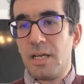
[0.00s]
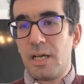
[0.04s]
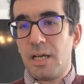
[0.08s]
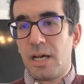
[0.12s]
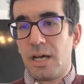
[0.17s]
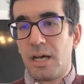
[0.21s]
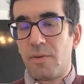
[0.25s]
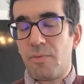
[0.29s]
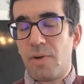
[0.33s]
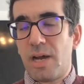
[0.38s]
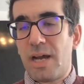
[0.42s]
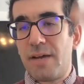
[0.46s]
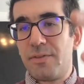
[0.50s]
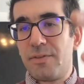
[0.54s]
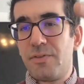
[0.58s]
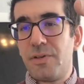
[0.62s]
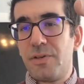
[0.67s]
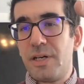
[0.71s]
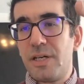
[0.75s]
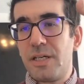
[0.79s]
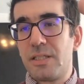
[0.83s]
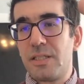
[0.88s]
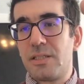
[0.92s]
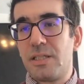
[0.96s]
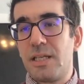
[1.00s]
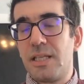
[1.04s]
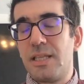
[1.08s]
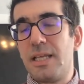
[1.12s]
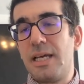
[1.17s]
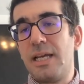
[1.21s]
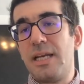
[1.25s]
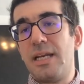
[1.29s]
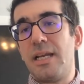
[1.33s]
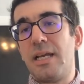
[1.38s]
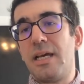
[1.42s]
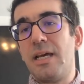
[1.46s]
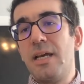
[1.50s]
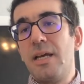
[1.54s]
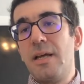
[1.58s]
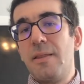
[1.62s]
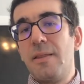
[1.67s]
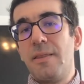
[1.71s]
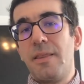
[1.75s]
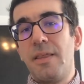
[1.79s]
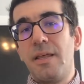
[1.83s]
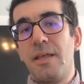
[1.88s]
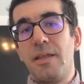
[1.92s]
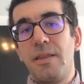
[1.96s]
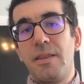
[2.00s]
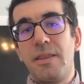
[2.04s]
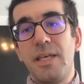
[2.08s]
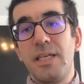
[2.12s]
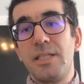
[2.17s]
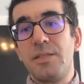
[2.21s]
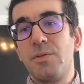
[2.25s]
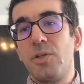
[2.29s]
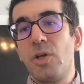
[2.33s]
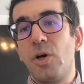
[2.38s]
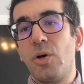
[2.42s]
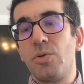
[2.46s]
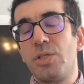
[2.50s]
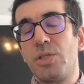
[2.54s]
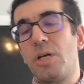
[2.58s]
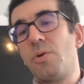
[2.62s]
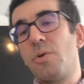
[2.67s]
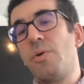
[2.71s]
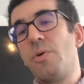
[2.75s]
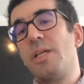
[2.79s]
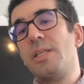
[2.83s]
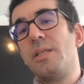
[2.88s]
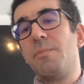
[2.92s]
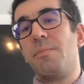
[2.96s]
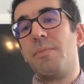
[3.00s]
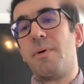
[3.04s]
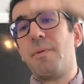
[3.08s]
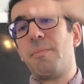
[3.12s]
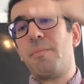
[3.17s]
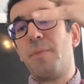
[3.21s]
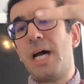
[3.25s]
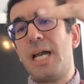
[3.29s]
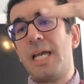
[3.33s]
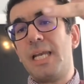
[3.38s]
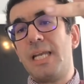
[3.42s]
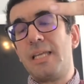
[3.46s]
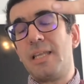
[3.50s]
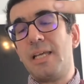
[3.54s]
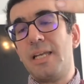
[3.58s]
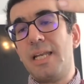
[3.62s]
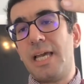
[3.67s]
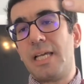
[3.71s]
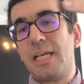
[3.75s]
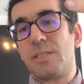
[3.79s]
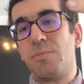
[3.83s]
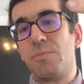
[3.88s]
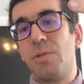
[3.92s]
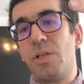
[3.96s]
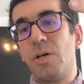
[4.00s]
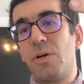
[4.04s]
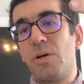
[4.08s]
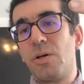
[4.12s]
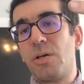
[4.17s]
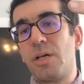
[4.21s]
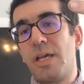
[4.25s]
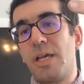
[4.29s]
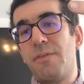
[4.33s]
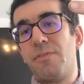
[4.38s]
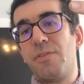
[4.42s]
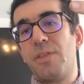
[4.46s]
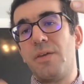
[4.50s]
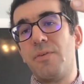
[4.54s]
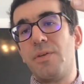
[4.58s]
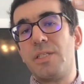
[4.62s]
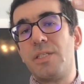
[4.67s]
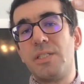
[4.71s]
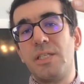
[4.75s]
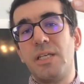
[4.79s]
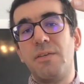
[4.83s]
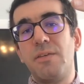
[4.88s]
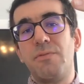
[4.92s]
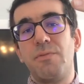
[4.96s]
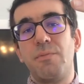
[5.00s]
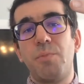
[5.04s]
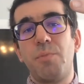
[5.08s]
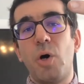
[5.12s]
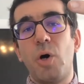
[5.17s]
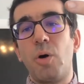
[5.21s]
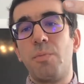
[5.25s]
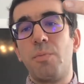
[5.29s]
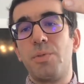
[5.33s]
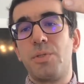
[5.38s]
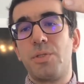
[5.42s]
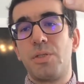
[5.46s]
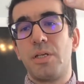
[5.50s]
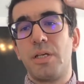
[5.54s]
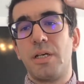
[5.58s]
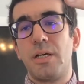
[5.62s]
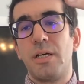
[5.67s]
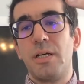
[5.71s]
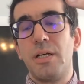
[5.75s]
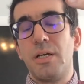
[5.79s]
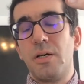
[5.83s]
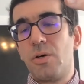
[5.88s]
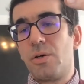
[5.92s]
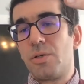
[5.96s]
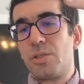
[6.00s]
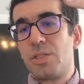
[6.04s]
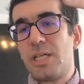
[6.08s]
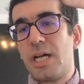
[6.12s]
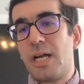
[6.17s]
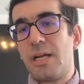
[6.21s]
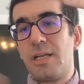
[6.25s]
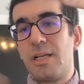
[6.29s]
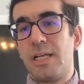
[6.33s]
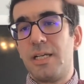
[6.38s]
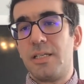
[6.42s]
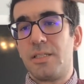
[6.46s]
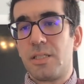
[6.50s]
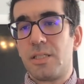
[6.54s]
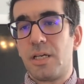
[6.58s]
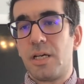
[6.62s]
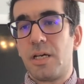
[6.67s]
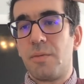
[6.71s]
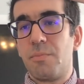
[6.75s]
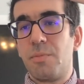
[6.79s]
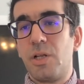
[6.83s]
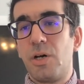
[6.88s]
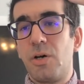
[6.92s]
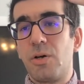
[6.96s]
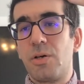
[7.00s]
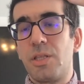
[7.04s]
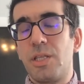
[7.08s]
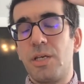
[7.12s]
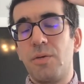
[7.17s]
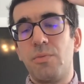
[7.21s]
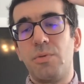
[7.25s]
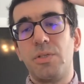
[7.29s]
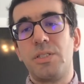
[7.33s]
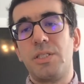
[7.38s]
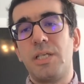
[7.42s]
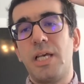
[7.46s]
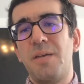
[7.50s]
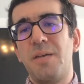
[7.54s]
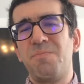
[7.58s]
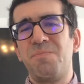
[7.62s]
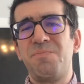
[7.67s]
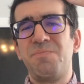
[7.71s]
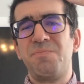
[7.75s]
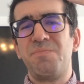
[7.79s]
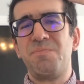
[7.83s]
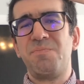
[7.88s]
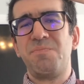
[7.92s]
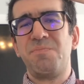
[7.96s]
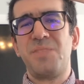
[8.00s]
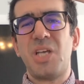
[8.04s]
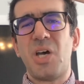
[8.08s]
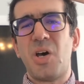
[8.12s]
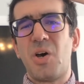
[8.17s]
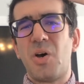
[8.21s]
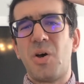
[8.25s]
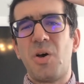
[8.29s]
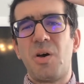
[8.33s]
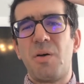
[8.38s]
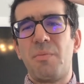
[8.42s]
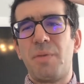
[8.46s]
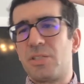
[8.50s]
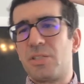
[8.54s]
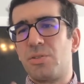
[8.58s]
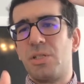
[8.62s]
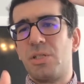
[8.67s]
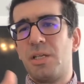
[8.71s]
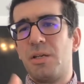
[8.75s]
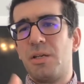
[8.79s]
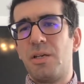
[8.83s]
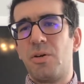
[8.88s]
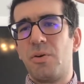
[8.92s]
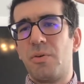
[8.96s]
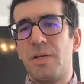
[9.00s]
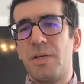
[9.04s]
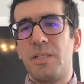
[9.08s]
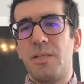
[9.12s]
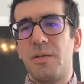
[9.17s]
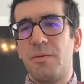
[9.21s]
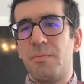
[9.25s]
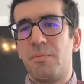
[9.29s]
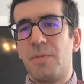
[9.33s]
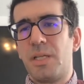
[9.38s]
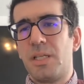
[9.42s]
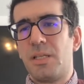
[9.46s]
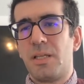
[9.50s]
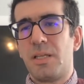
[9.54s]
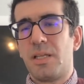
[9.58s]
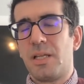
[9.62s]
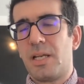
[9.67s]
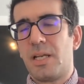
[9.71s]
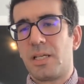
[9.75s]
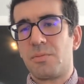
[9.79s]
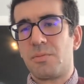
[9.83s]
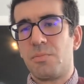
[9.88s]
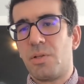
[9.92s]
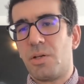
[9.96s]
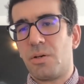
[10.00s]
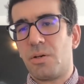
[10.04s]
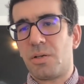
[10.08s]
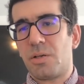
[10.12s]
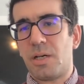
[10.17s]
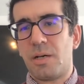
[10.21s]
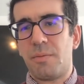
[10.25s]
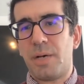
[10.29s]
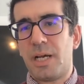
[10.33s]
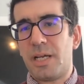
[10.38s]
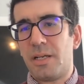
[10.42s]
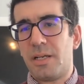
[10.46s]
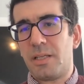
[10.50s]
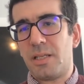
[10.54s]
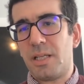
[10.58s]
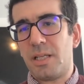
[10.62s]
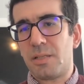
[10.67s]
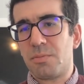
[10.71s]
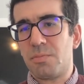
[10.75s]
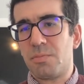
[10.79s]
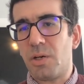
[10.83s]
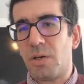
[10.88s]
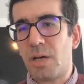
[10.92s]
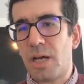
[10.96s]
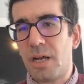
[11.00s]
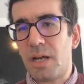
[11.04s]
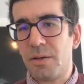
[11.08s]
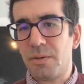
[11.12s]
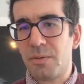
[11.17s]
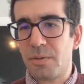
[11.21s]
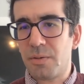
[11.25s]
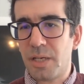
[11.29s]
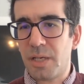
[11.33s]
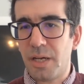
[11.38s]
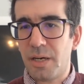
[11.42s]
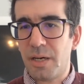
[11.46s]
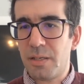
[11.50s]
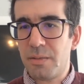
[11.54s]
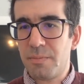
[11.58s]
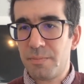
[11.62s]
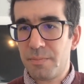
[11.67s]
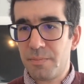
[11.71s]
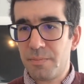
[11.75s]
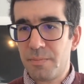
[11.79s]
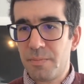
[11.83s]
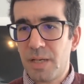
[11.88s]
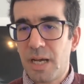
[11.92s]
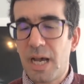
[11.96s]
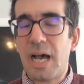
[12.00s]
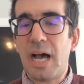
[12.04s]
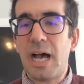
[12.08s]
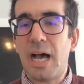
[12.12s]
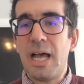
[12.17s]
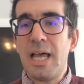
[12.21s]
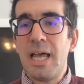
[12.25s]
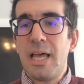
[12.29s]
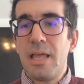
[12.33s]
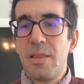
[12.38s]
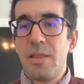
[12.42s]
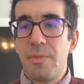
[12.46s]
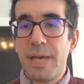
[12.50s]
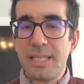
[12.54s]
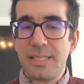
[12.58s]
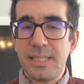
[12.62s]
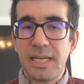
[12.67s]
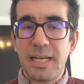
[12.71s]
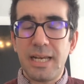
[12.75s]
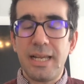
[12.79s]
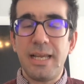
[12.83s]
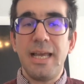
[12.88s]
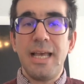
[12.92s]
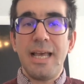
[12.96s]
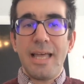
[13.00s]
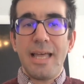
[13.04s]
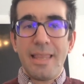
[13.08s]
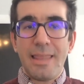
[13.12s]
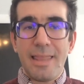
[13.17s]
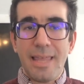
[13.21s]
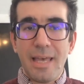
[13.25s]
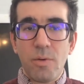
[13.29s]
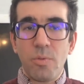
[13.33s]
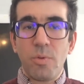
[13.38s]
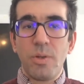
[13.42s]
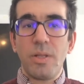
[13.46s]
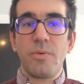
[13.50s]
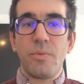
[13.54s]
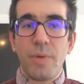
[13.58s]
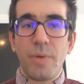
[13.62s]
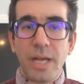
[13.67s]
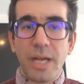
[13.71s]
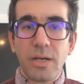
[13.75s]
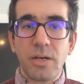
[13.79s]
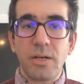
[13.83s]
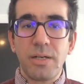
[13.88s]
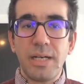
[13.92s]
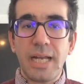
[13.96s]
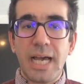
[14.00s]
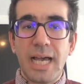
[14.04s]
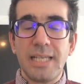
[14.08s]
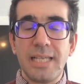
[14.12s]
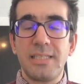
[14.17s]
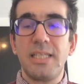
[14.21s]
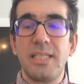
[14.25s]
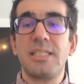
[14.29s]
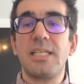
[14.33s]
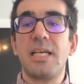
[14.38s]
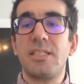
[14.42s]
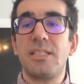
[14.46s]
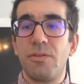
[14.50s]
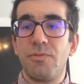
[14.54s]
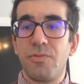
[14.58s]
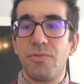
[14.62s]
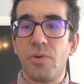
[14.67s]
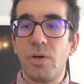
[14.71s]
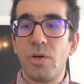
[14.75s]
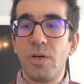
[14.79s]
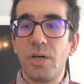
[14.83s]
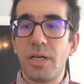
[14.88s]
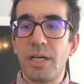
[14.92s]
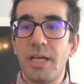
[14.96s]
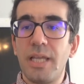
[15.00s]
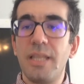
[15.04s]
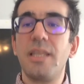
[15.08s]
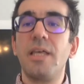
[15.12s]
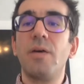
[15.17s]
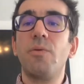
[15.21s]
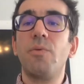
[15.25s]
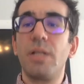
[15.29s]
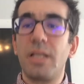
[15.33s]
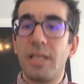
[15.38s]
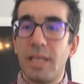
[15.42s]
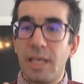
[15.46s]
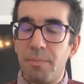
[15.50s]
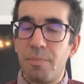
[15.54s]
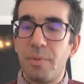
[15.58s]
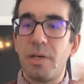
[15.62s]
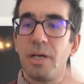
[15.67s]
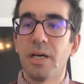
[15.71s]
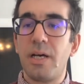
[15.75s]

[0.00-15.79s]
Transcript: arrived first and then uh, these nodes are already mining the next block, if they receive Bob's uh, or Charlie's uh, block, they will say, mm, no, I'm actually already minting the next block. I'm mining the next block. I don't care. Uh, basically, they will recognize this as a fork and they will keep